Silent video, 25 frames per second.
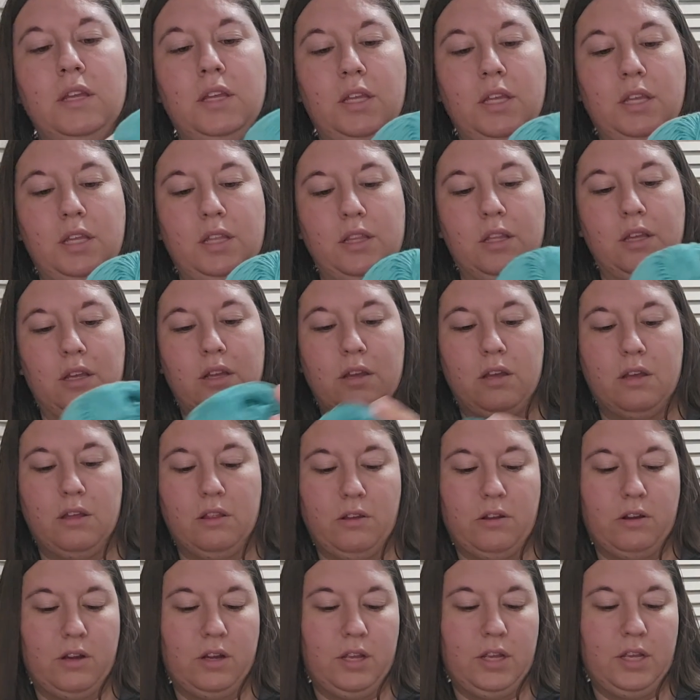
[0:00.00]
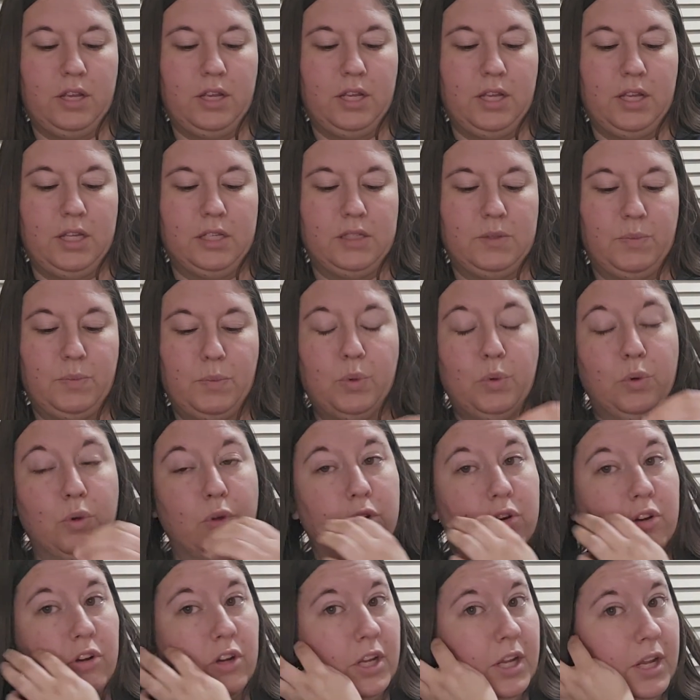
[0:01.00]
and the color is Pool
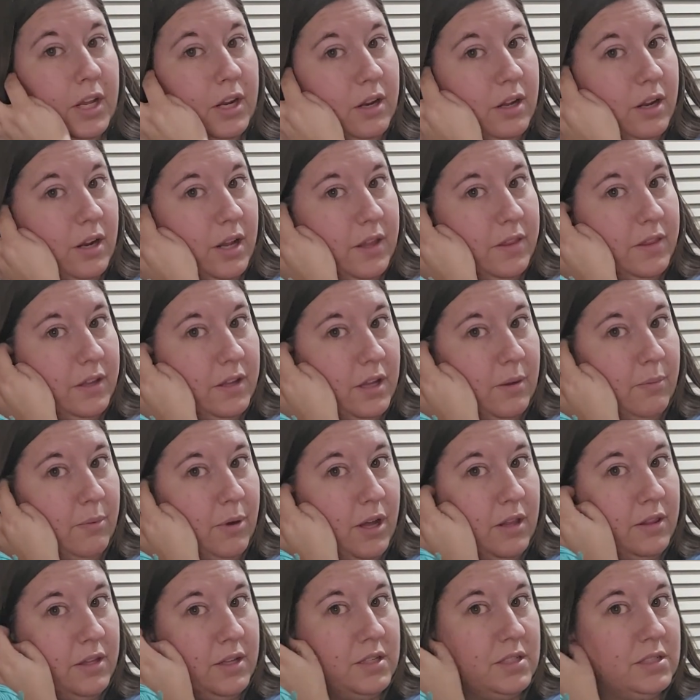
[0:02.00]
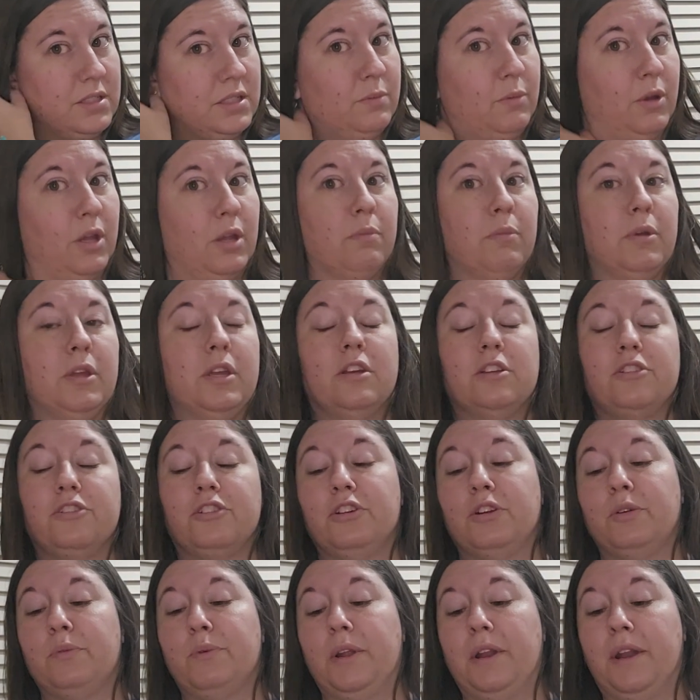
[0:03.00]
Green. And I think I bought this to make me a
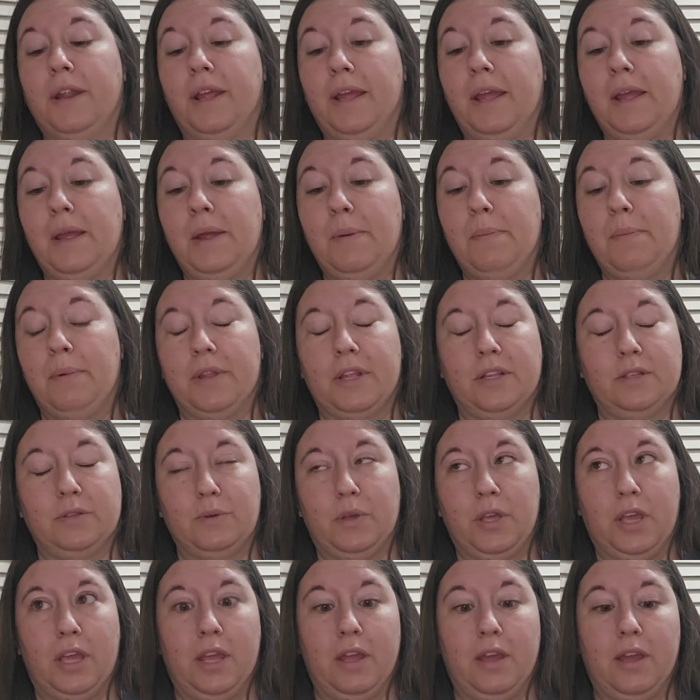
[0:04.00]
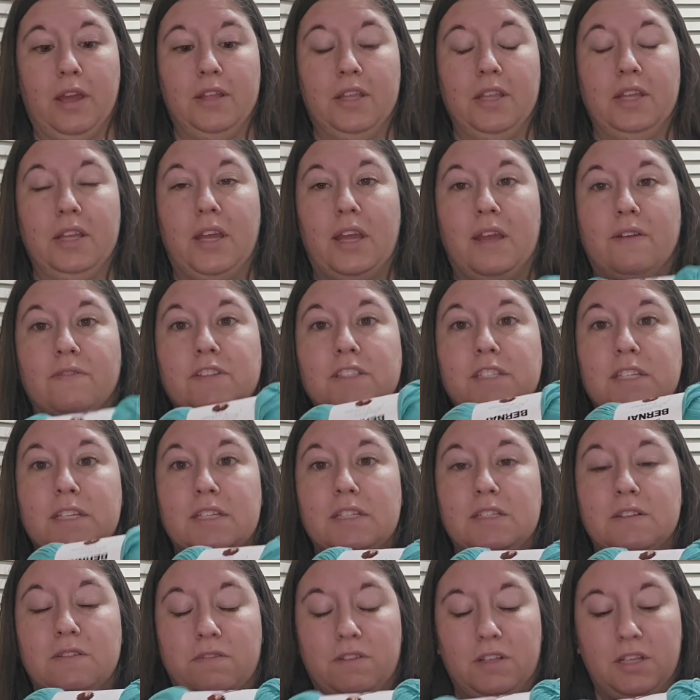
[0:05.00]
shirt one day, but that's okay. I think I have
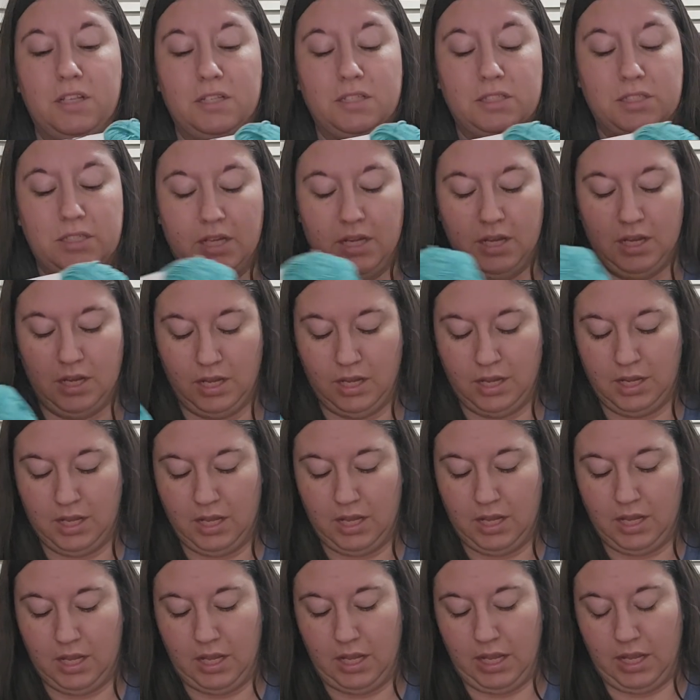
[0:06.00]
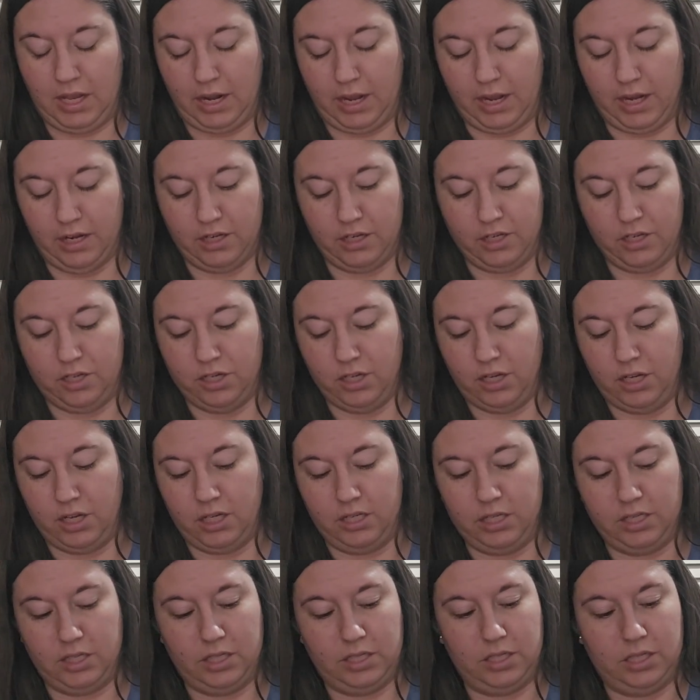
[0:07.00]
6 of these, and I
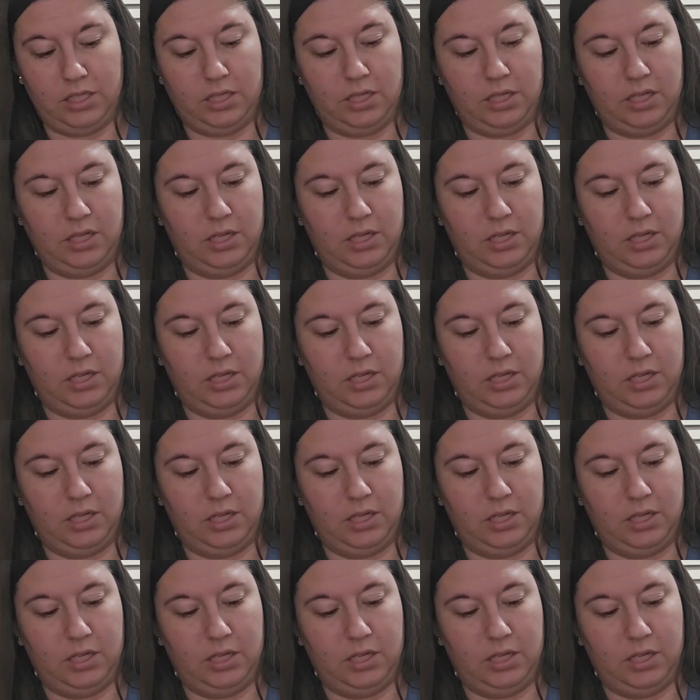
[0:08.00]
just